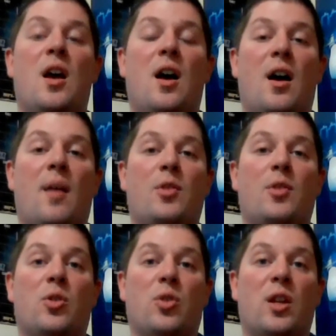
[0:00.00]
Do
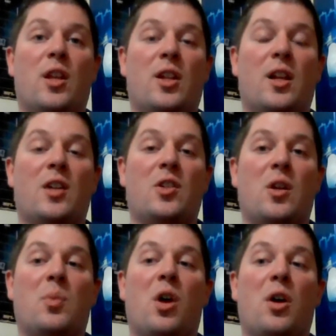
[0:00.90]
you agree that the Lions need
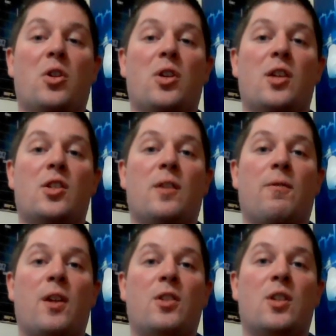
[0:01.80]
to prioritize
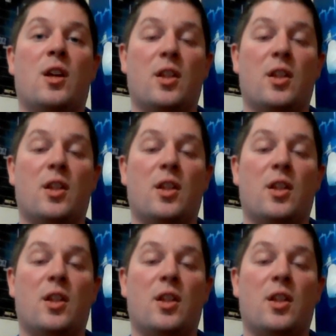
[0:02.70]
defense